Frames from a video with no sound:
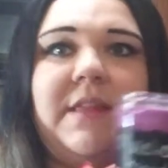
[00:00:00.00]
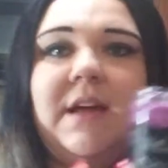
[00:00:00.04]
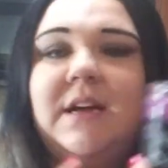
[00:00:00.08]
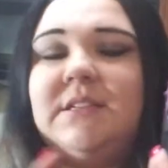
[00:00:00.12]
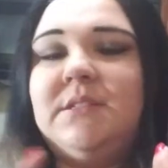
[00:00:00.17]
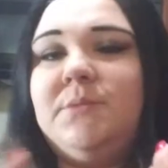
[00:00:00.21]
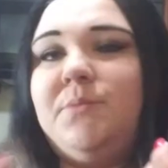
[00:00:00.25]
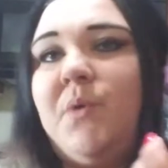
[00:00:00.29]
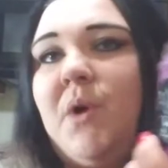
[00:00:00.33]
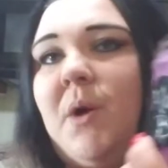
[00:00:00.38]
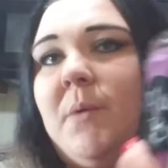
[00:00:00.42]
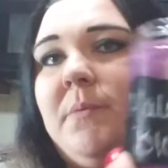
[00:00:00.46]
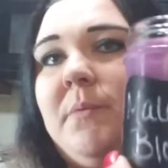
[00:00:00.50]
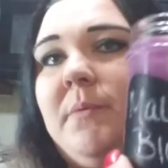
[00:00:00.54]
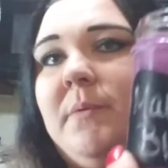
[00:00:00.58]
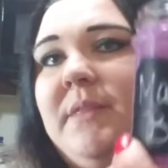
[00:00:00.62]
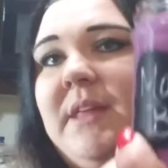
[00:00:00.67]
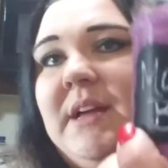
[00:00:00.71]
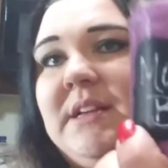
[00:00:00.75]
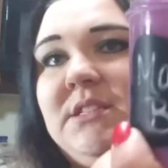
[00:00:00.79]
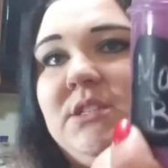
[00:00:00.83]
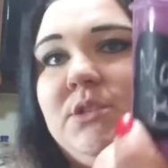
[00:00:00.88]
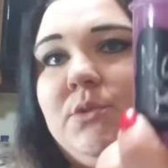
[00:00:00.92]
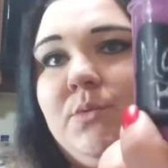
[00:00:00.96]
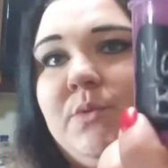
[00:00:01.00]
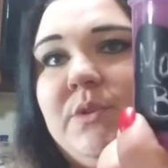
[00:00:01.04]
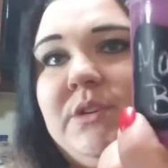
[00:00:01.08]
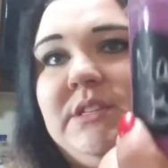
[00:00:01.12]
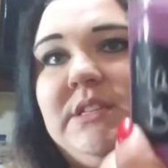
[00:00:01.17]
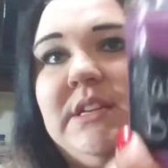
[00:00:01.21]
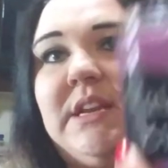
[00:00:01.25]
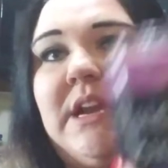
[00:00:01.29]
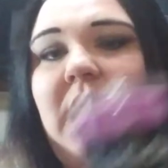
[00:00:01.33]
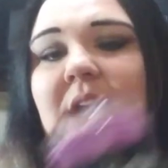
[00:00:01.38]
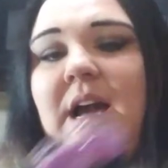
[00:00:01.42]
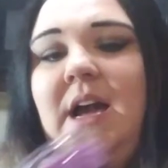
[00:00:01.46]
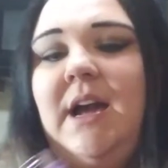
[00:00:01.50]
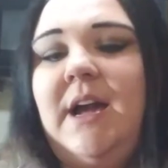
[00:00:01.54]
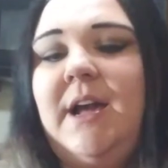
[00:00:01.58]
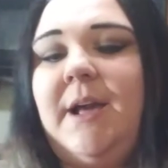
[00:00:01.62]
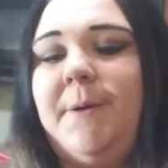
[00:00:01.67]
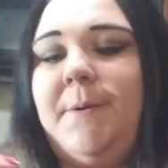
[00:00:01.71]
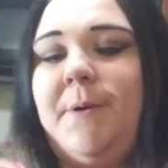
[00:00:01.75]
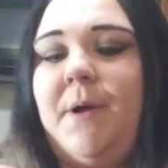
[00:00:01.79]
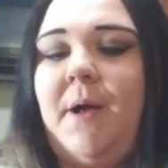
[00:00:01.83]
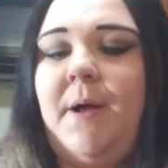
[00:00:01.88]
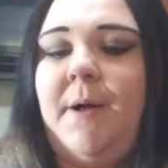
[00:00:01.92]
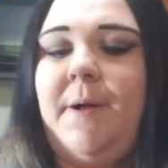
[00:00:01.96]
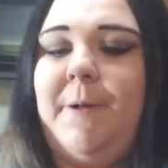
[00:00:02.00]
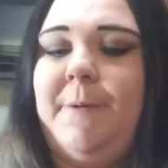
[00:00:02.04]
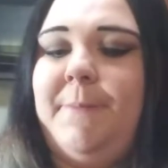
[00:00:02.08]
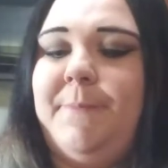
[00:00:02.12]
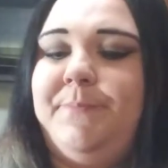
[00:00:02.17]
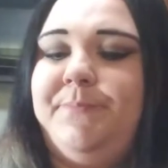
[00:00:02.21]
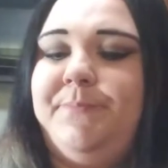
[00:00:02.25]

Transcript: that's probably that's the reason i um